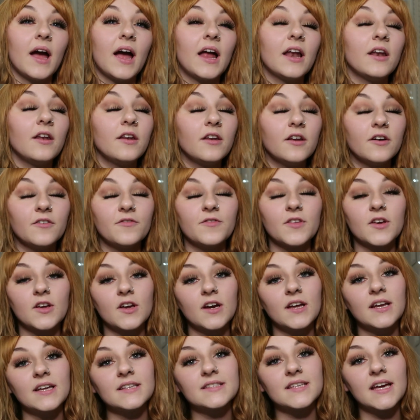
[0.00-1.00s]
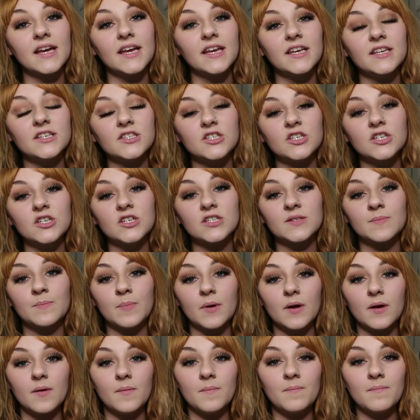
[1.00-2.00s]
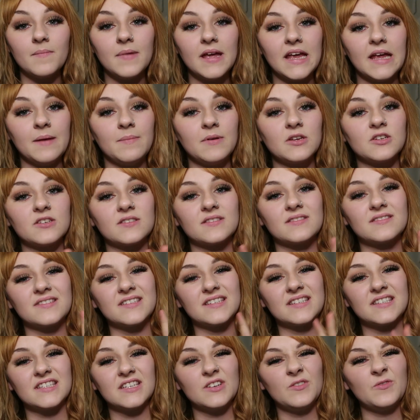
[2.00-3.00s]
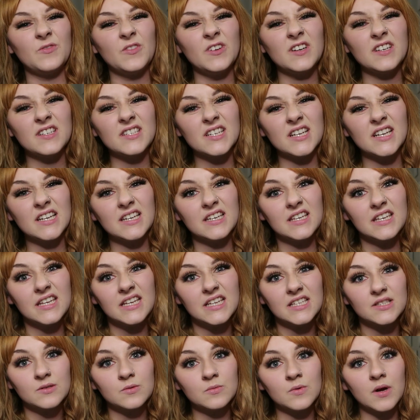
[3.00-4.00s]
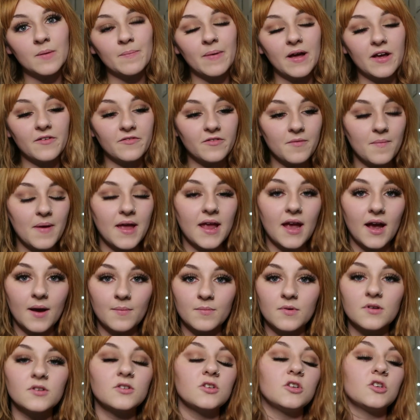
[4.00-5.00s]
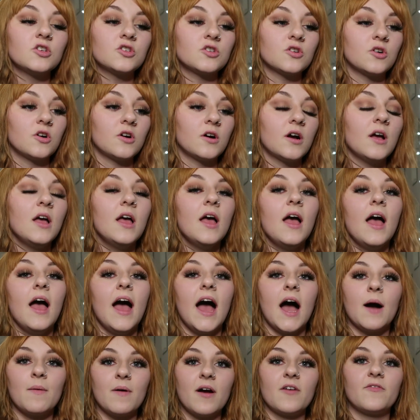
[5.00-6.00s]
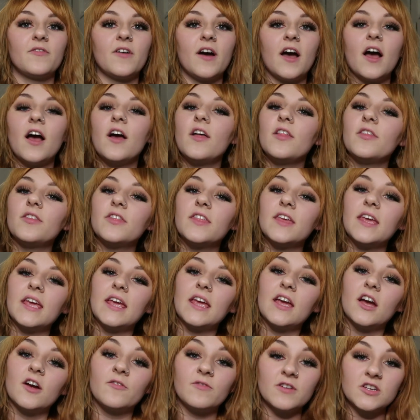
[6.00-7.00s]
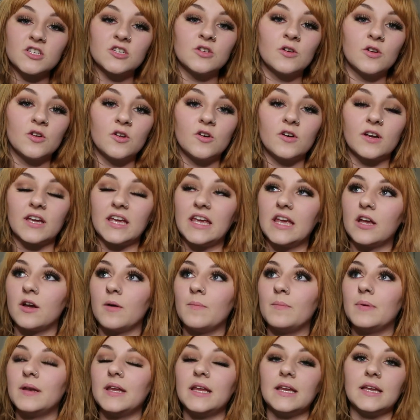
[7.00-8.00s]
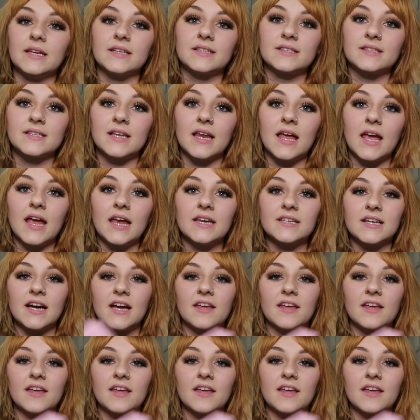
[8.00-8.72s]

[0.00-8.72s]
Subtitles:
I love the colours that he's used, but maybe just different techniques will work better for me. I'm not too sure. However, the original look, he completely slayed.